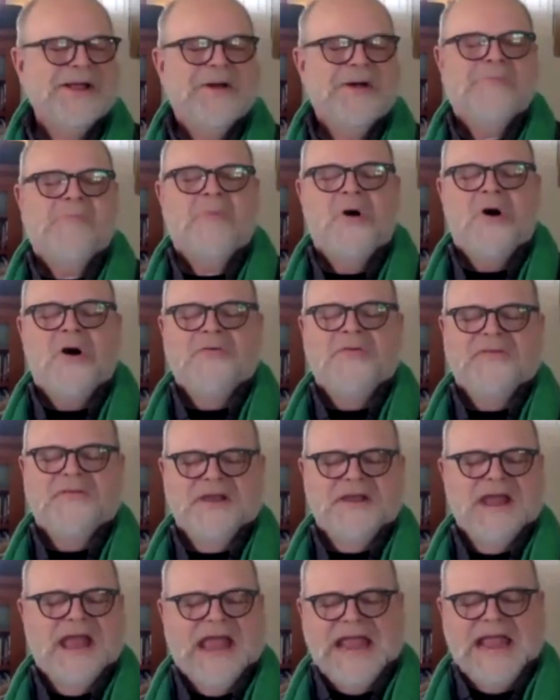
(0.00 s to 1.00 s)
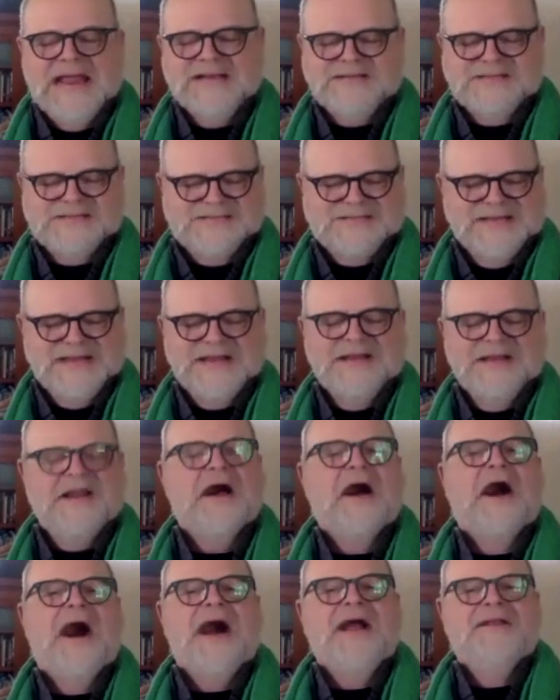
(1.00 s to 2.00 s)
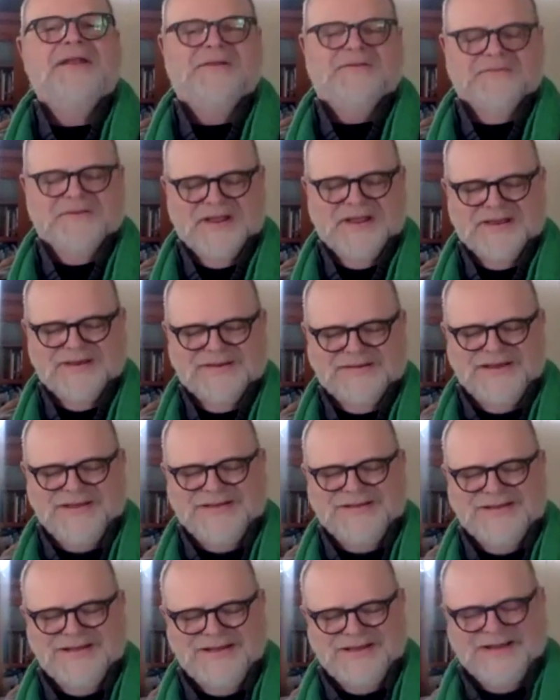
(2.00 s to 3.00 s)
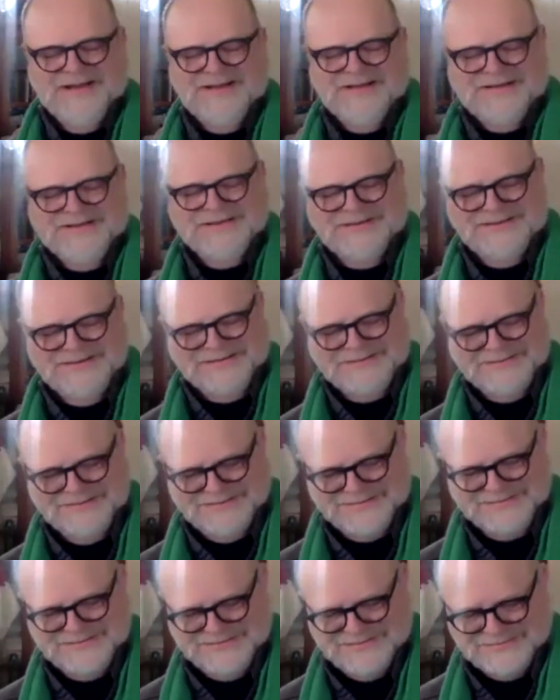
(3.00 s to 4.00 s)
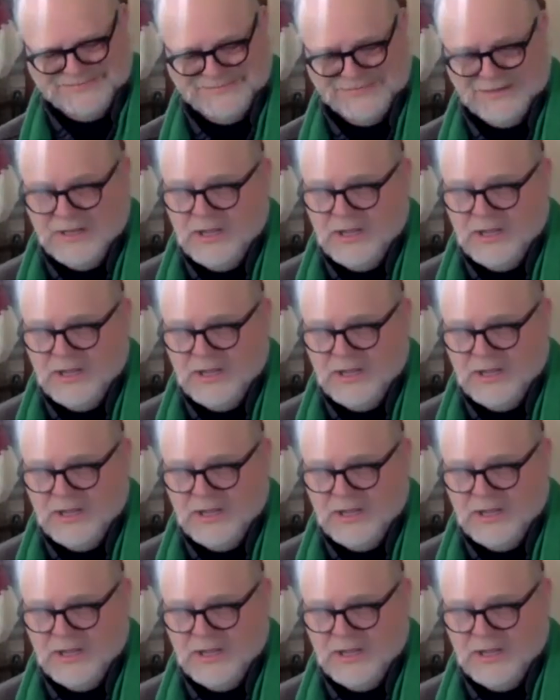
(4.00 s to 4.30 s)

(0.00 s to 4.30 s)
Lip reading: More than 1,800. A